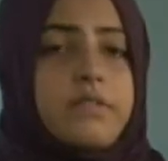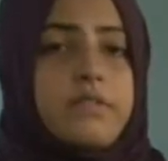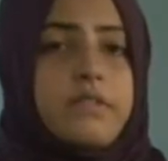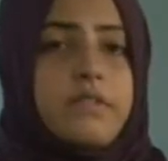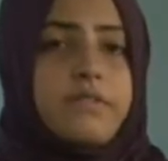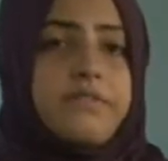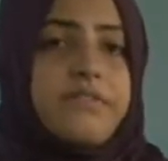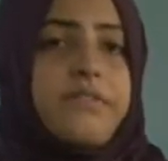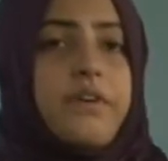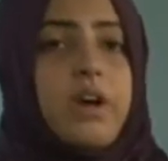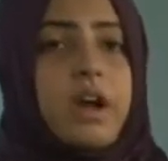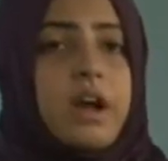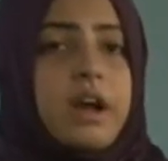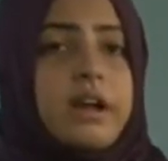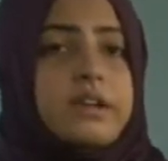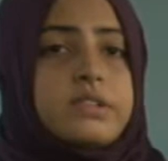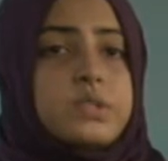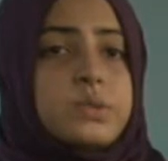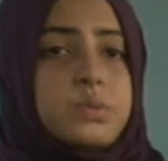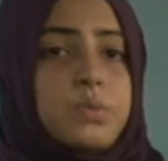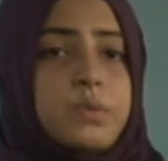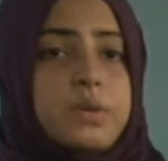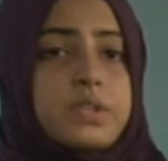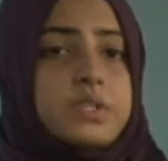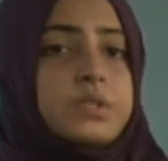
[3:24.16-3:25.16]

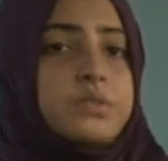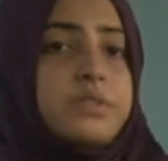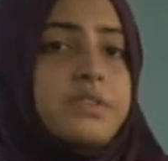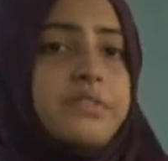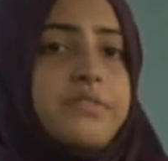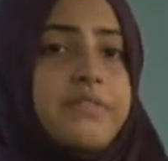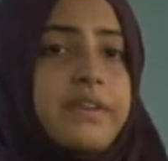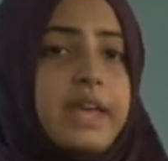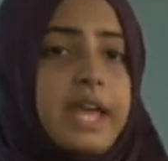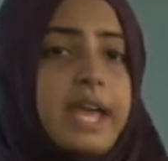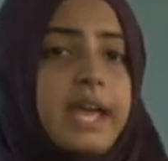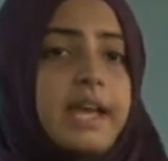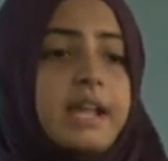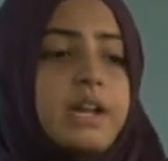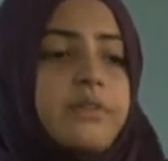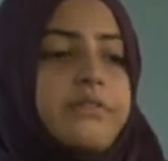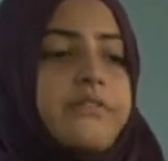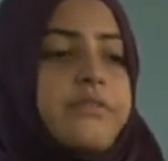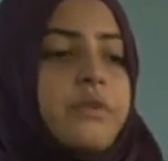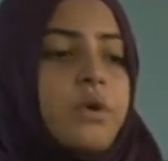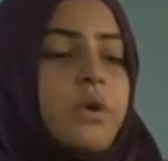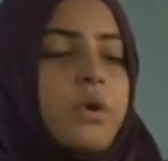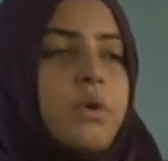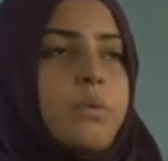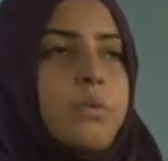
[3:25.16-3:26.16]
verse was revealed
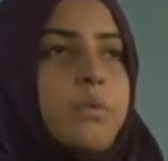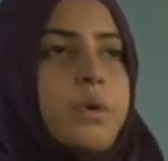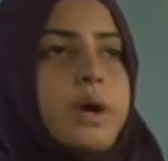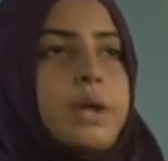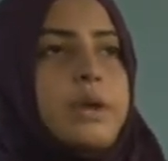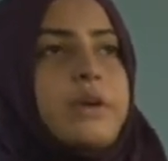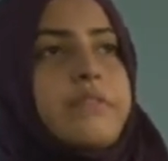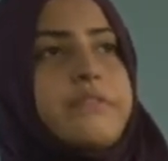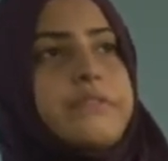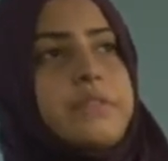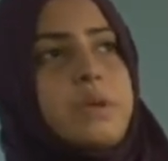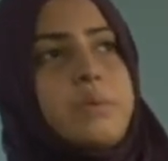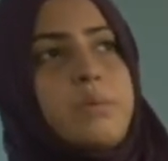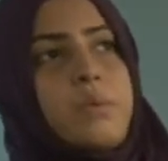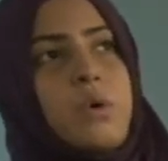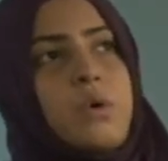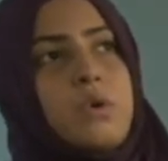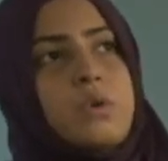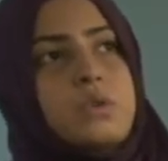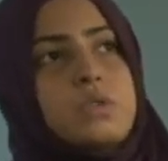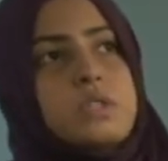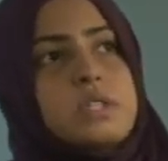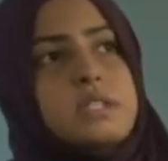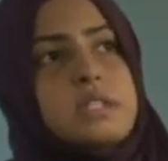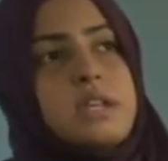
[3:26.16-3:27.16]
for one of the
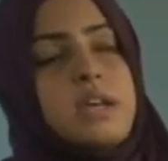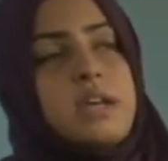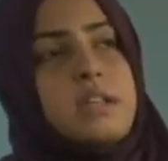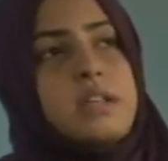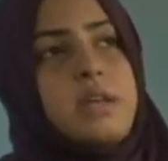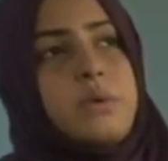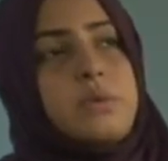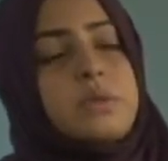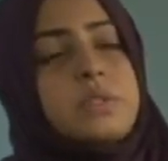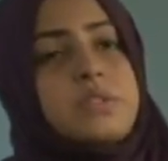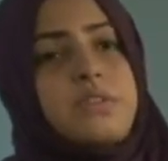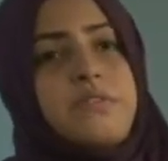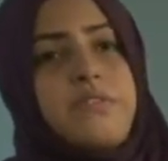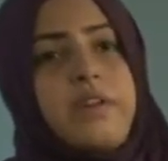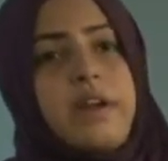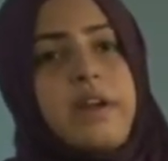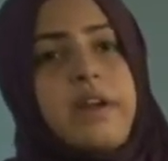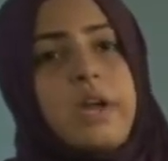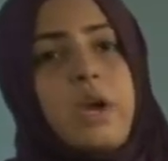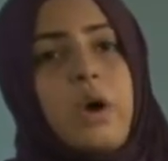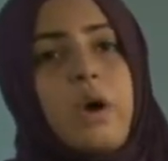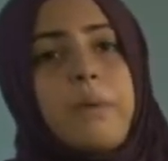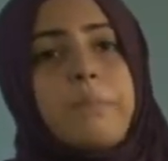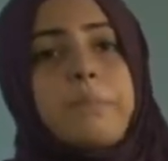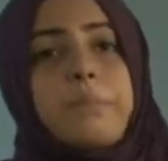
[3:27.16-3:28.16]
most, there was a
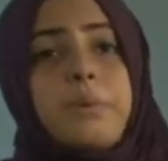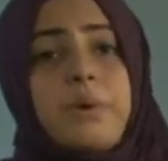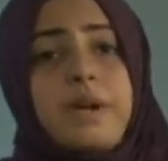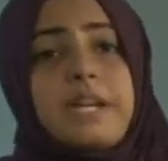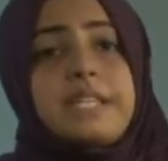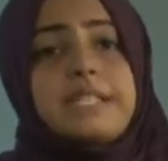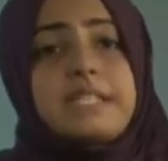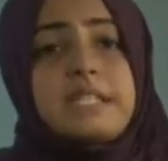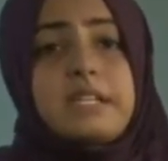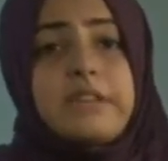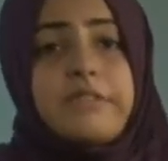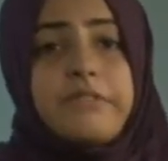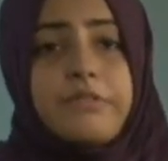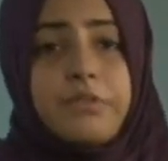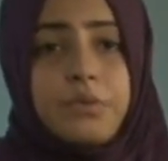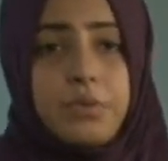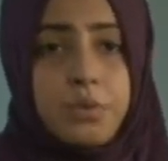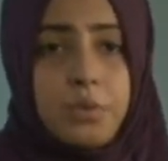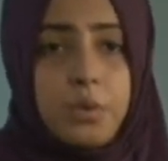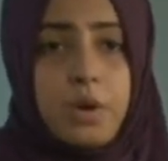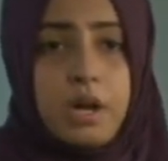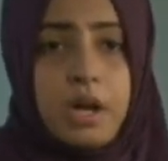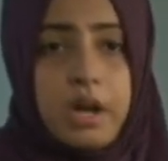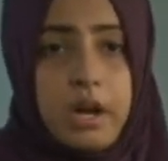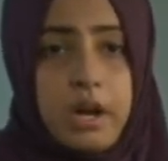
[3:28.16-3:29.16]
very oppressive
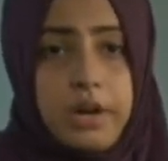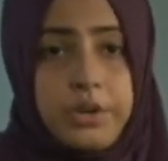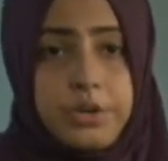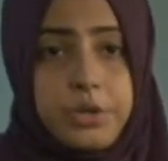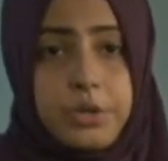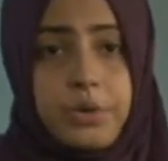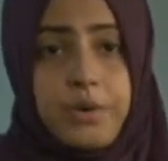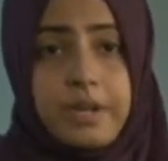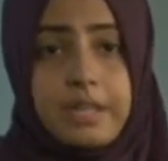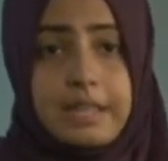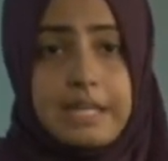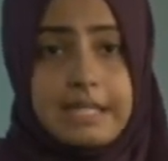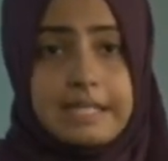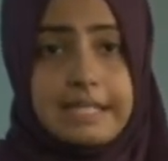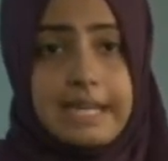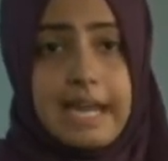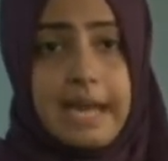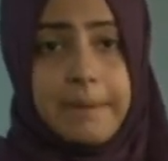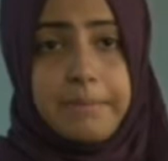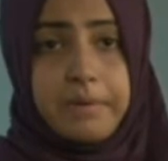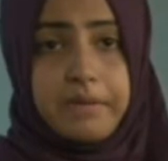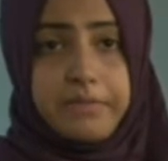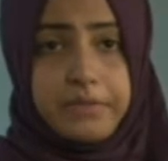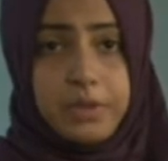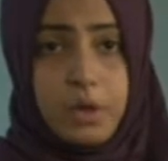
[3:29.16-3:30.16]
ruler. During the
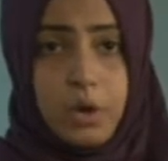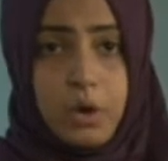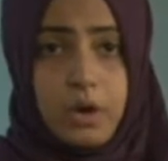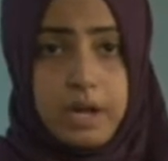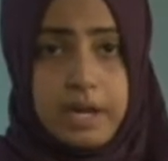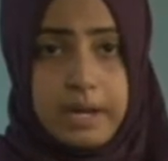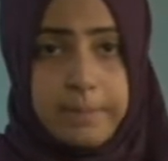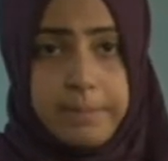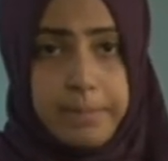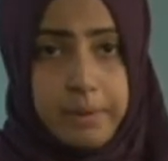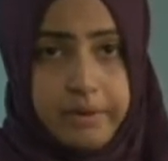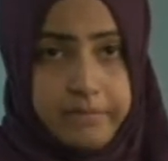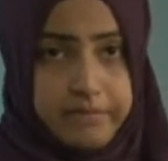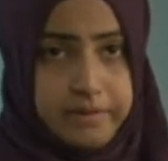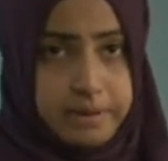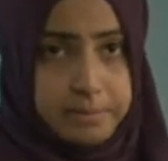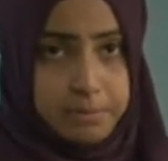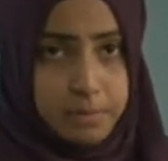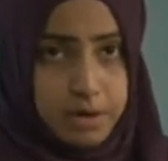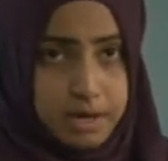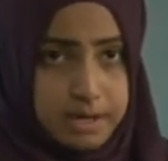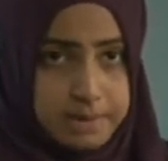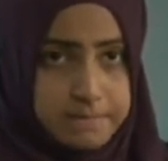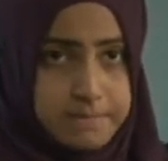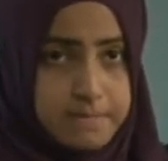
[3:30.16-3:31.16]
time of the Holy Prophet
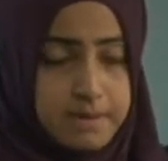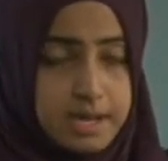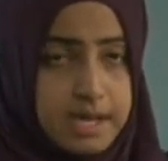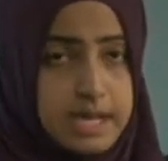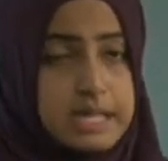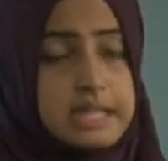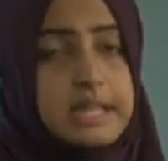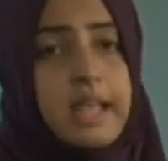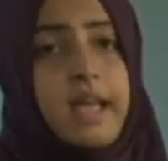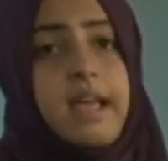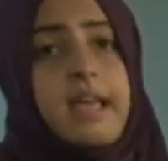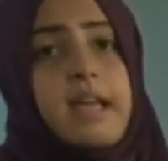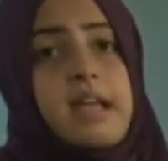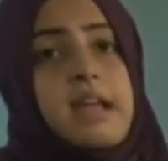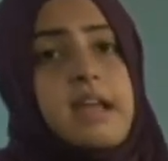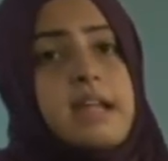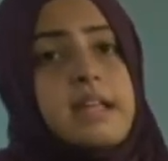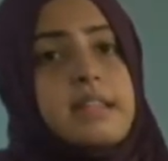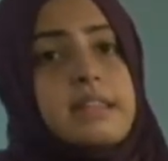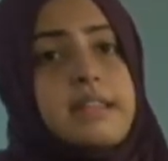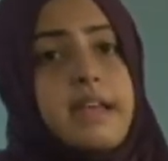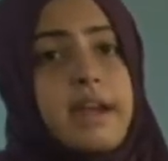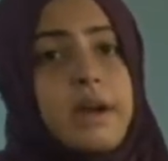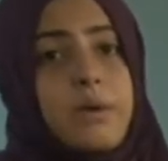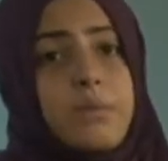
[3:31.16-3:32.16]
Muhammad,
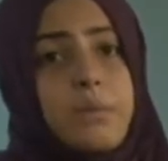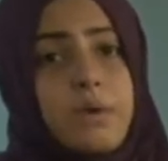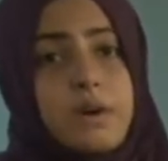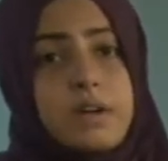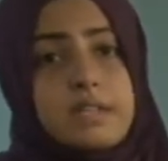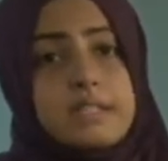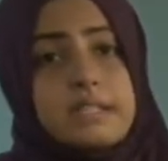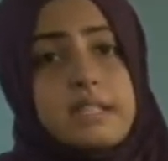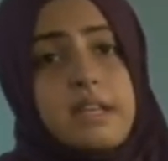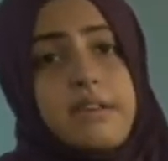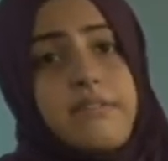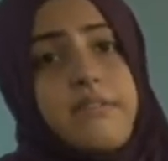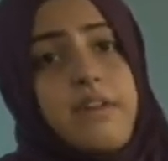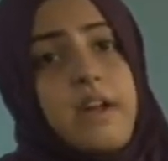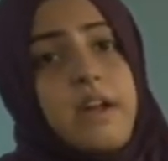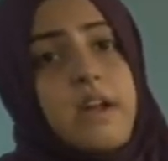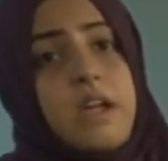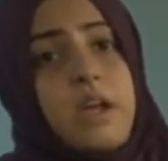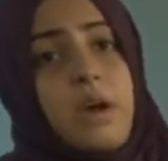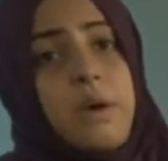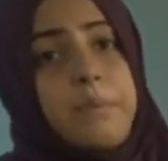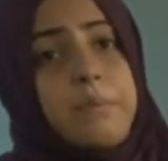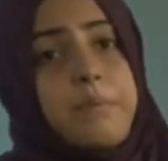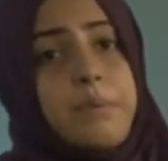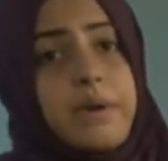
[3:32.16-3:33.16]
there was a
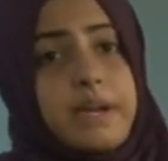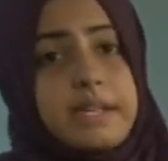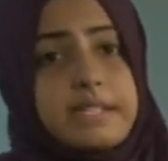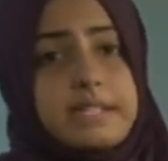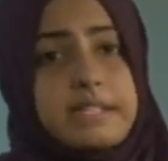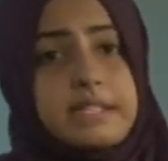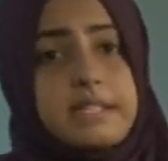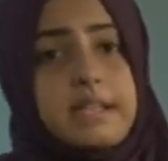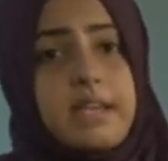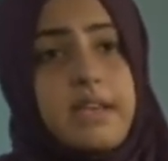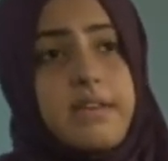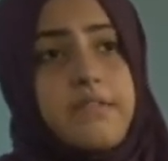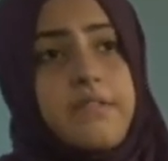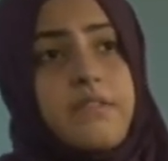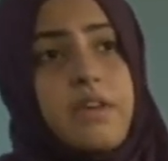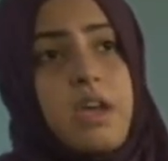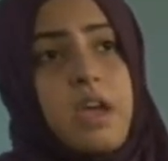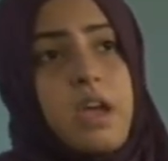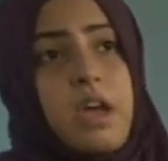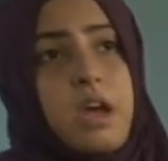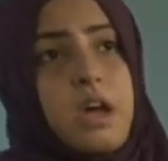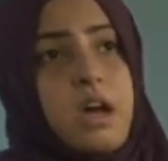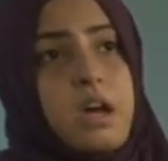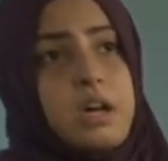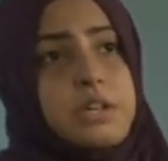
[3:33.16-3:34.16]
very oppressive
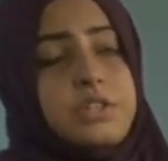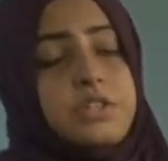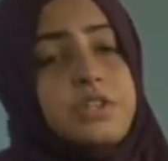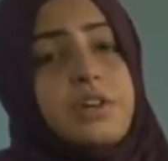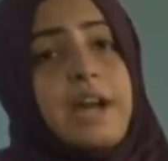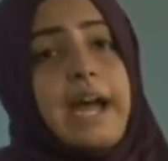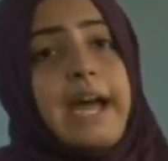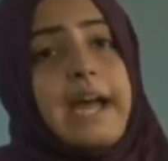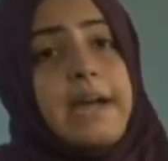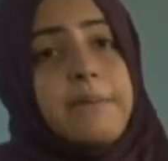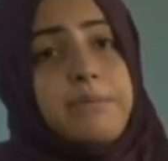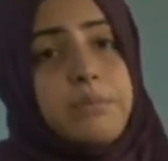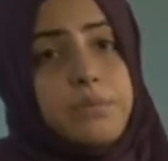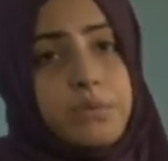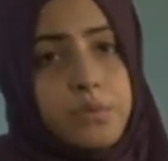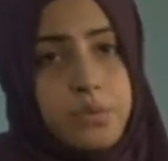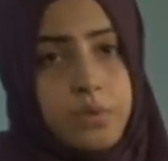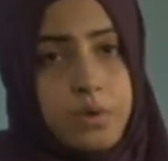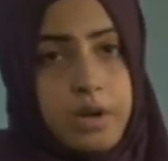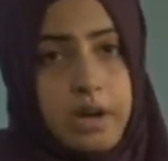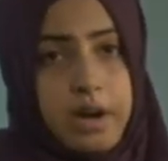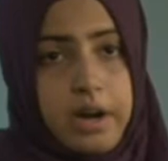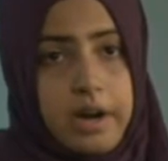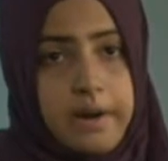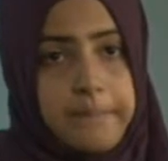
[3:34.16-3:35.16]
tribe
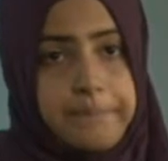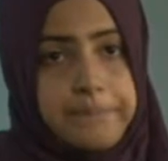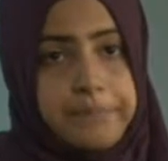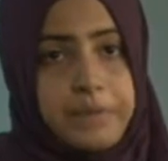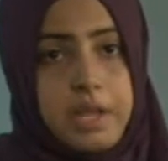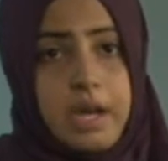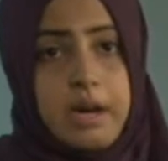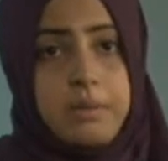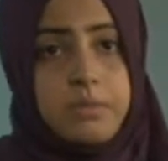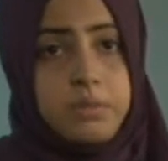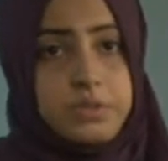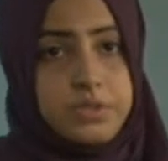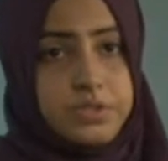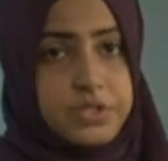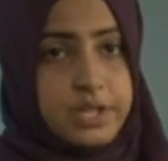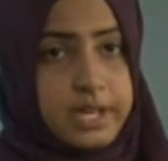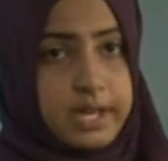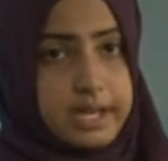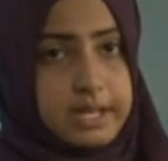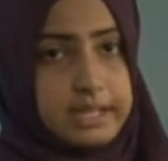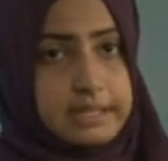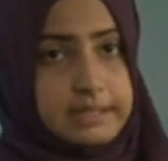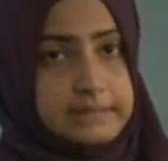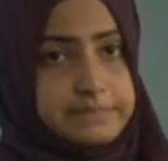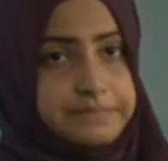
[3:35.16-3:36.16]
ruler, Abu
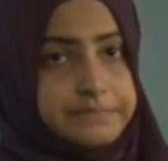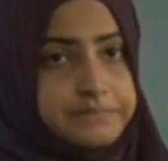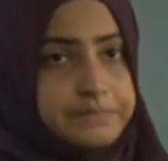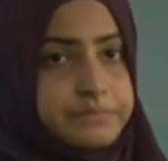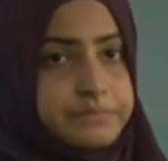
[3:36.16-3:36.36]
Jahl.